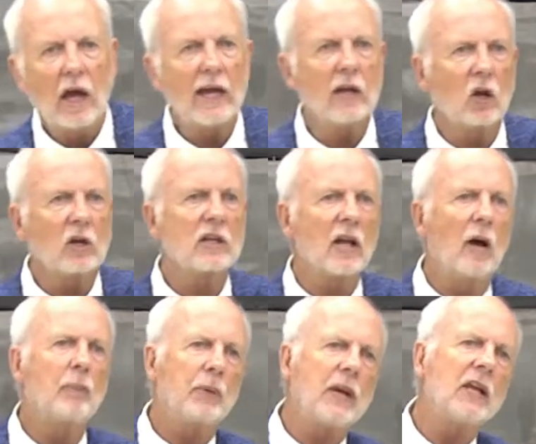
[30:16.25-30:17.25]
He looks
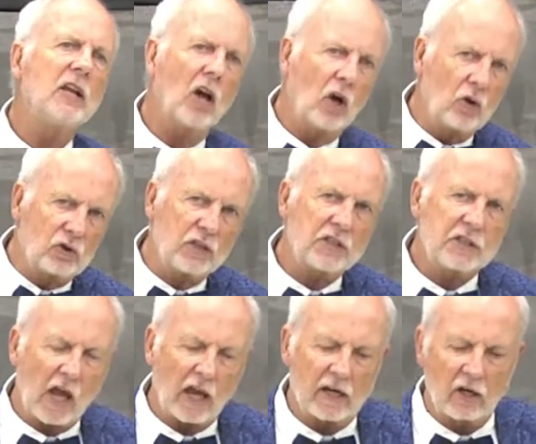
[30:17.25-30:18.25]
up and he knows he's
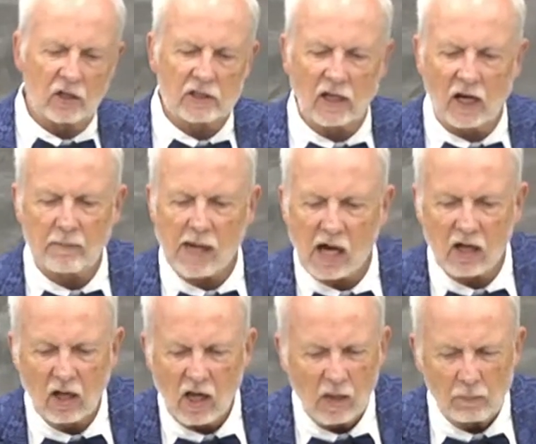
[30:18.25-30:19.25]
got to go to
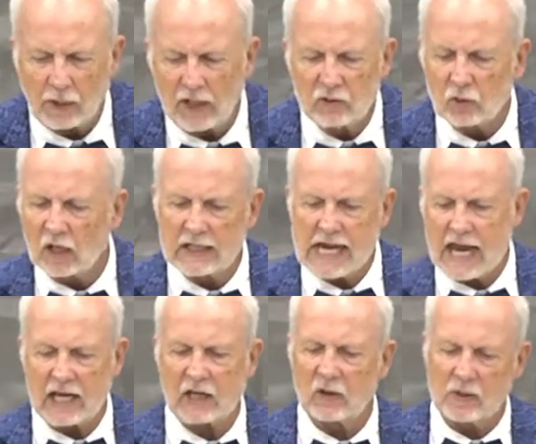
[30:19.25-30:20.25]
timeout, but he's really
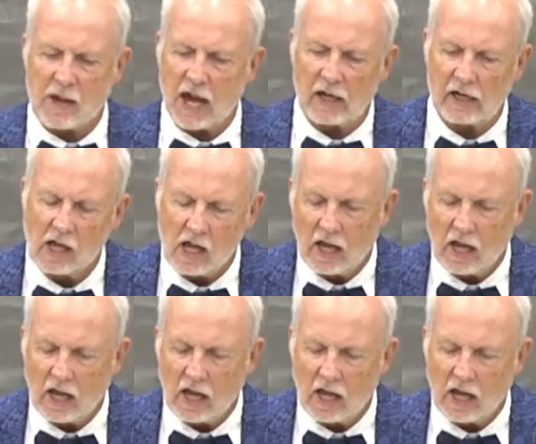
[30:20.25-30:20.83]
angry about it.